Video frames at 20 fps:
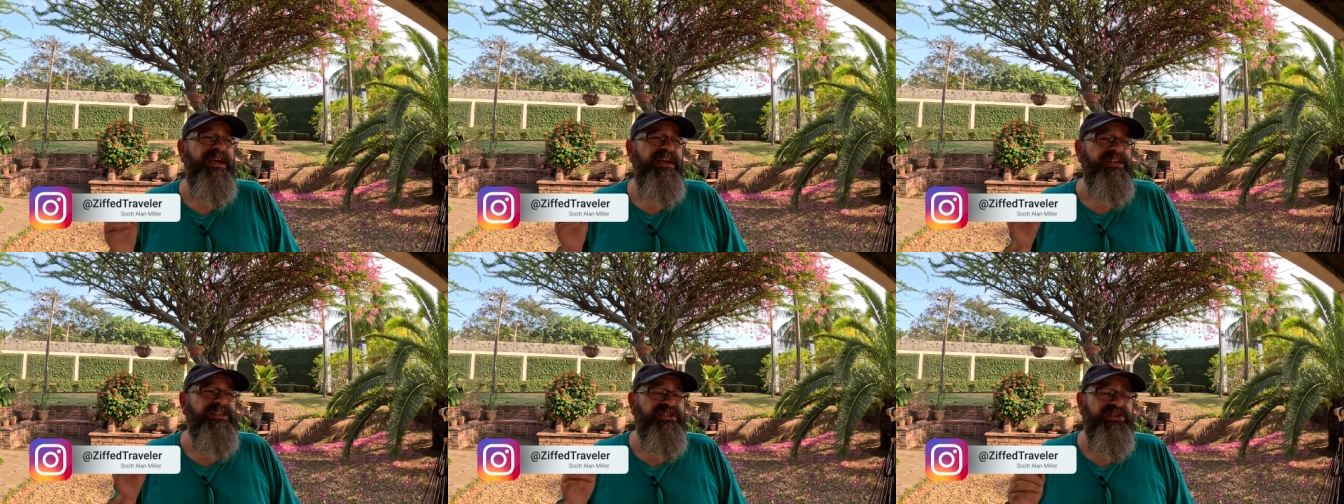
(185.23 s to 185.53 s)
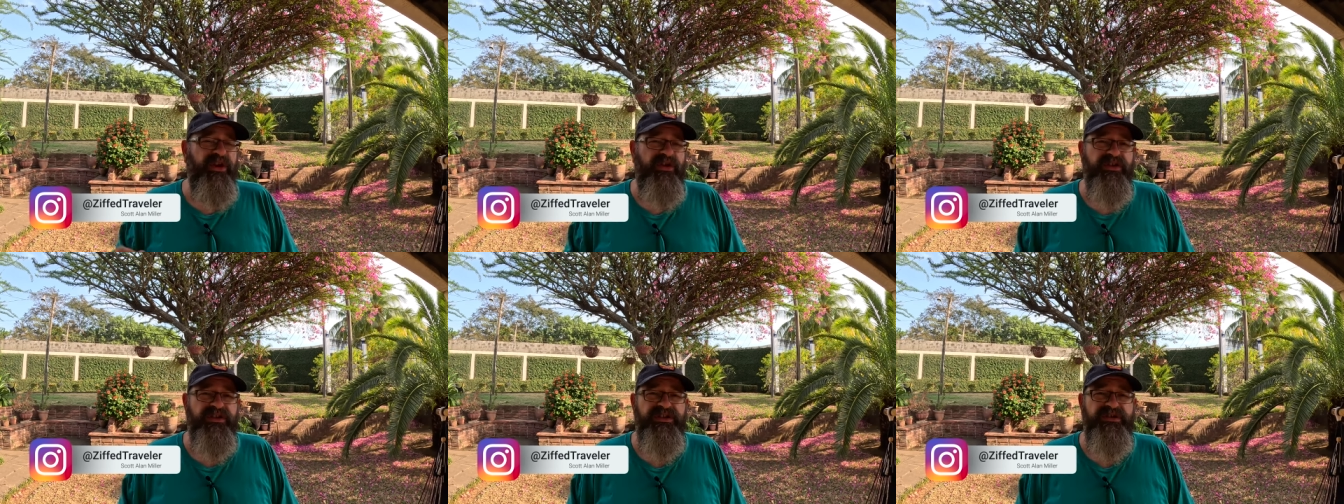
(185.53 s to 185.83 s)

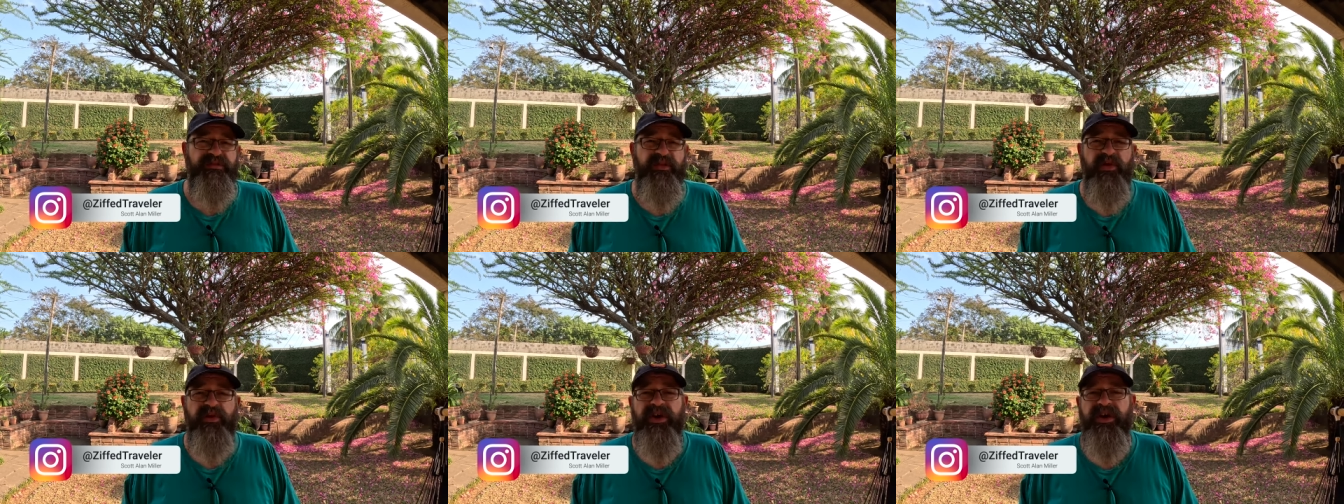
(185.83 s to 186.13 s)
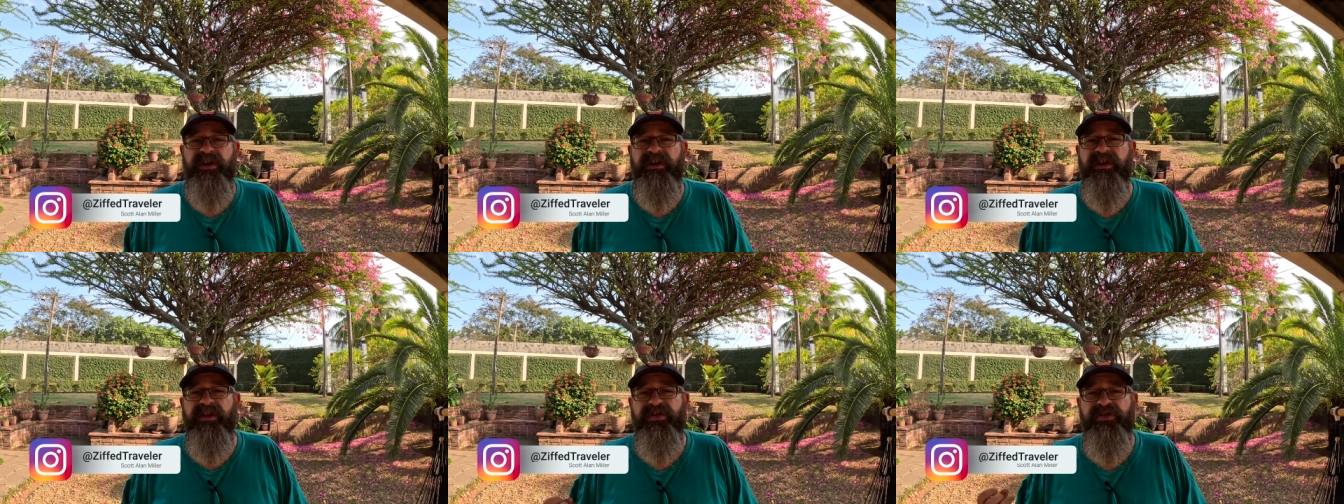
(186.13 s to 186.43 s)
started
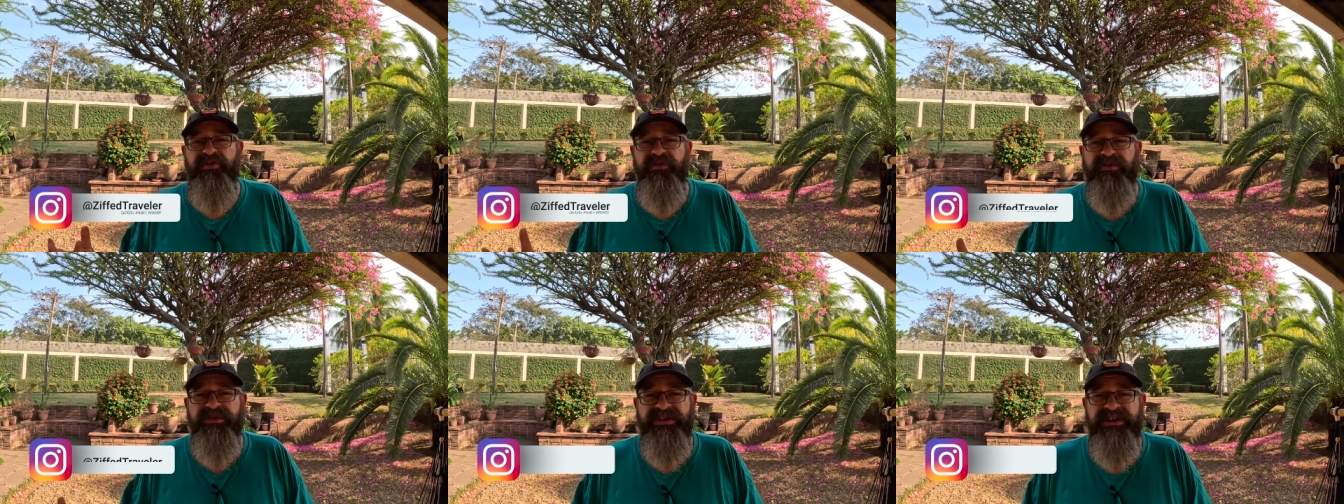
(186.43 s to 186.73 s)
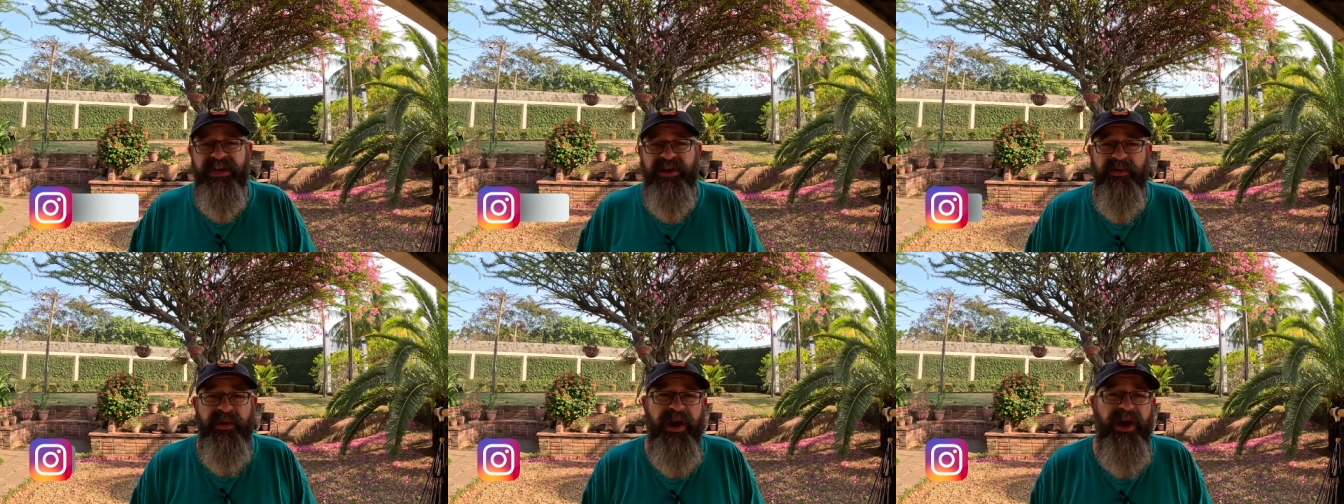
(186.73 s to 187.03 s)
smoking, threw a
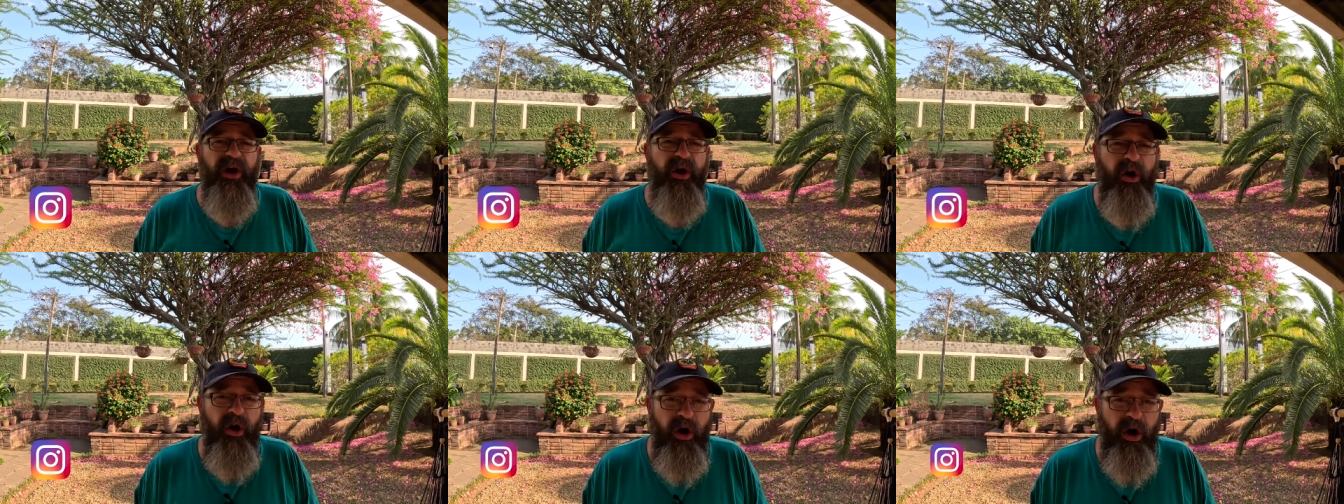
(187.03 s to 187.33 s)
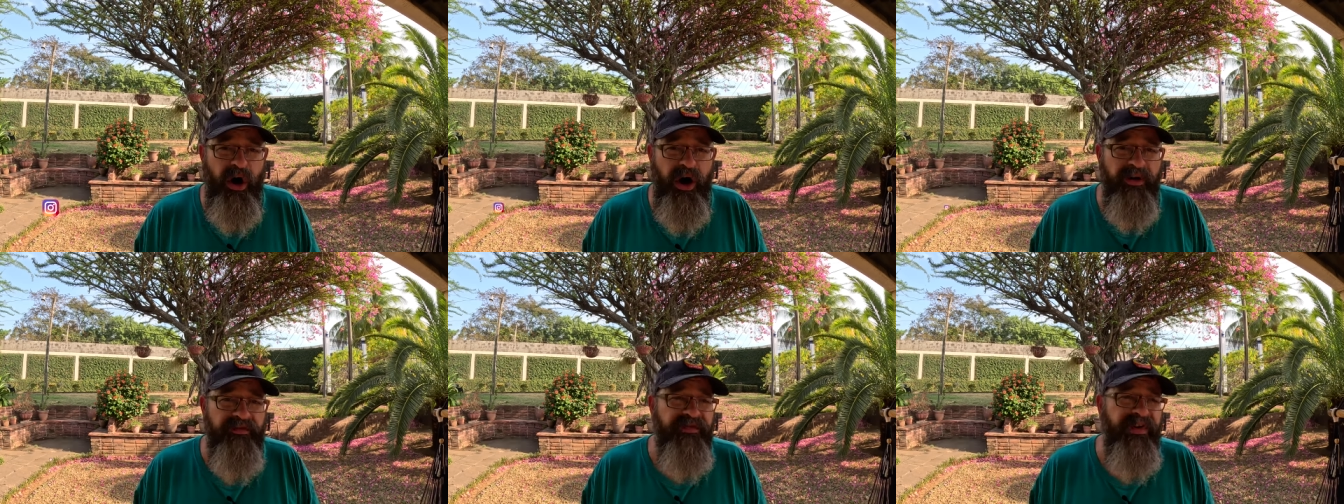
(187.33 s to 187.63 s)
cigarette
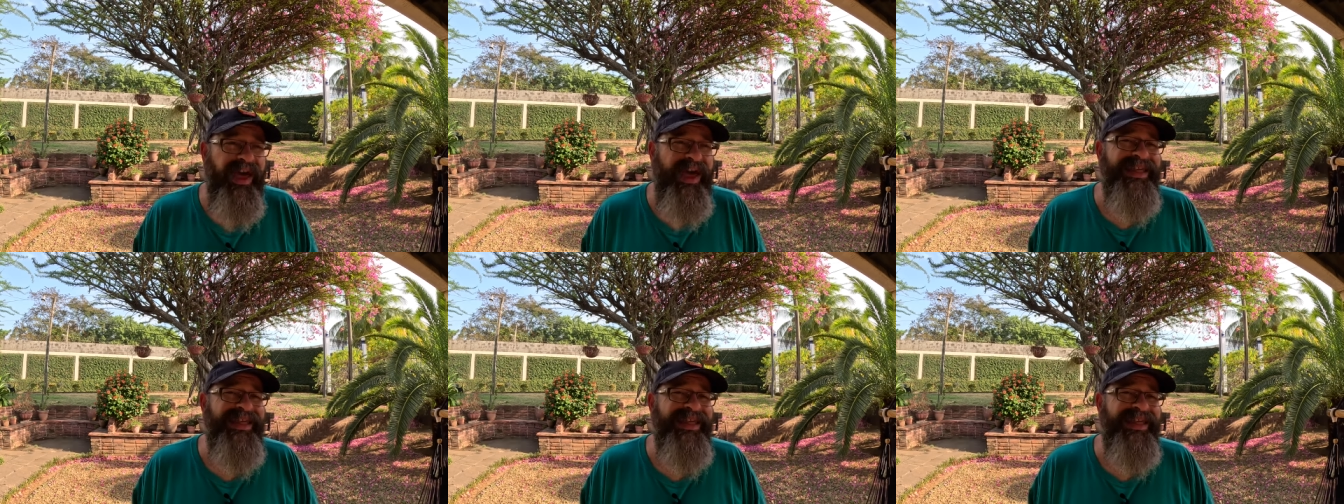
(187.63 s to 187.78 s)
off,